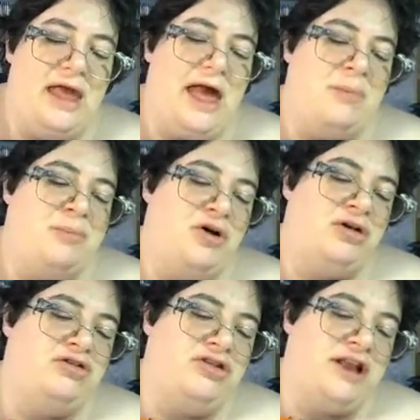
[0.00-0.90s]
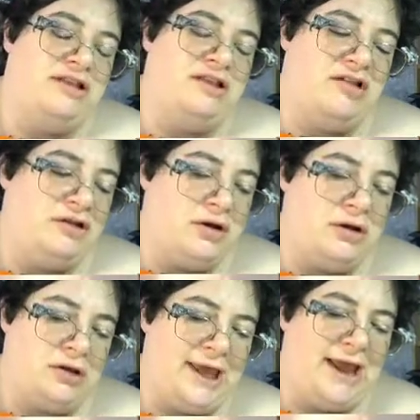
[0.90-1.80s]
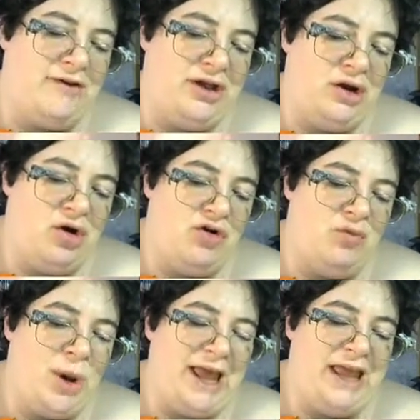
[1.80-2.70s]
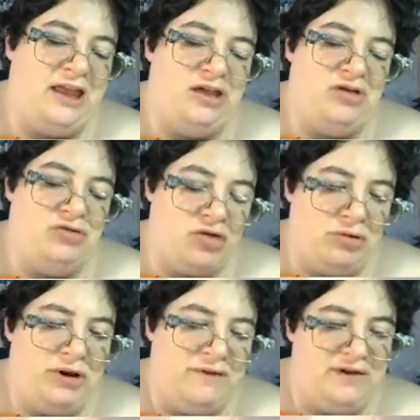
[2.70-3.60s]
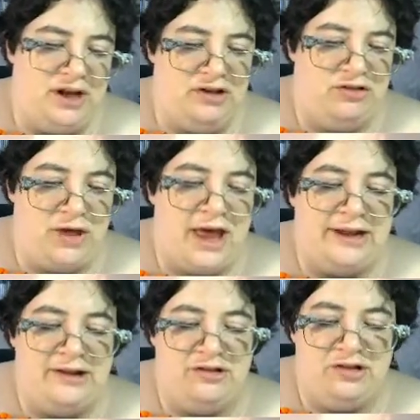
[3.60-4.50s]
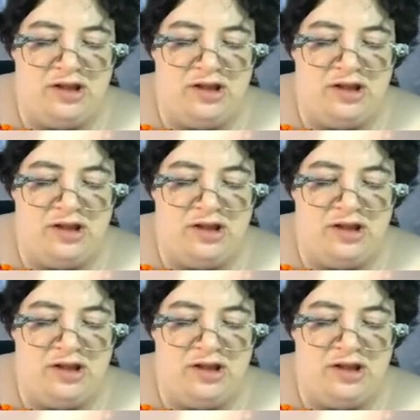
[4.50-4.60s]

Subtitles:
a branch that doesn't carry a lot of weight, you don't even need to add it to the